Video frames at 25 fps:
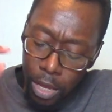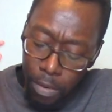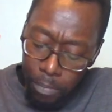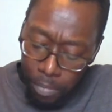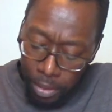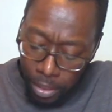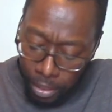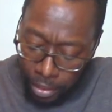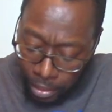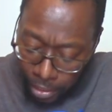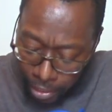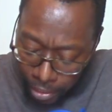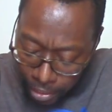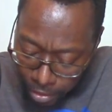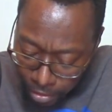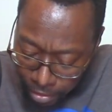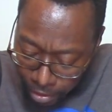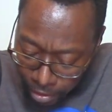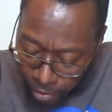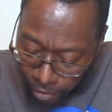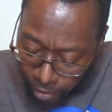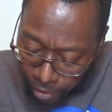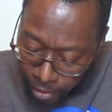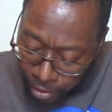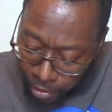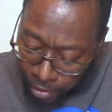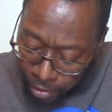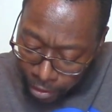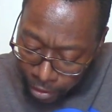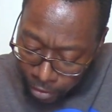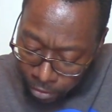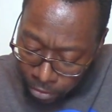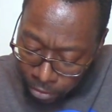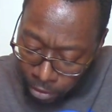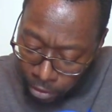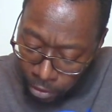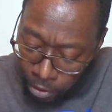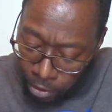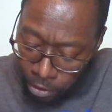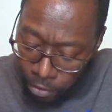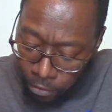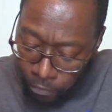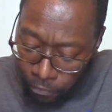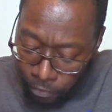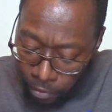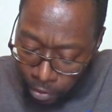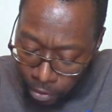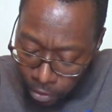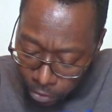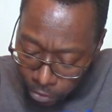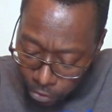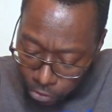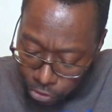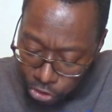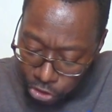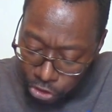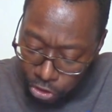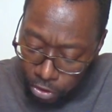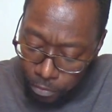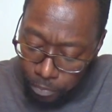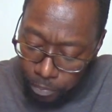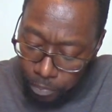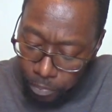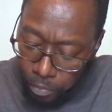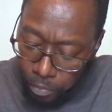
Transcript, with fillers: But again, there in that third verse,